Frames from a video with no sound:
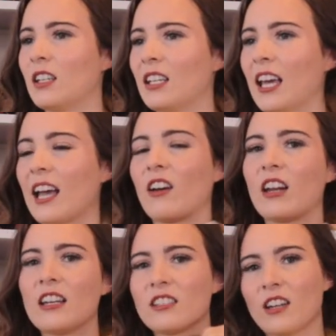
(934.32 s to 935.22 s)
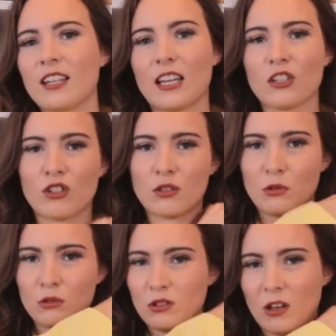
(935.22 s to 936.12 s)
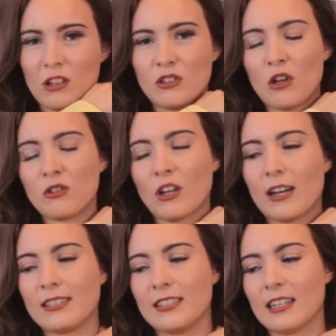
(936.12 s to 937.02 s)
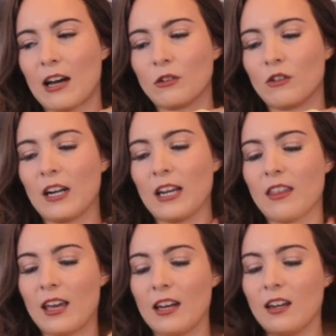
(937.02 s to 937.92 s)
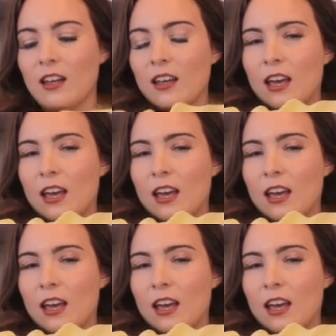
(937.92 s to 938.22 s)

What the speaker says: Yeah, I got it in a size extra small, so there's no sizing down or anything.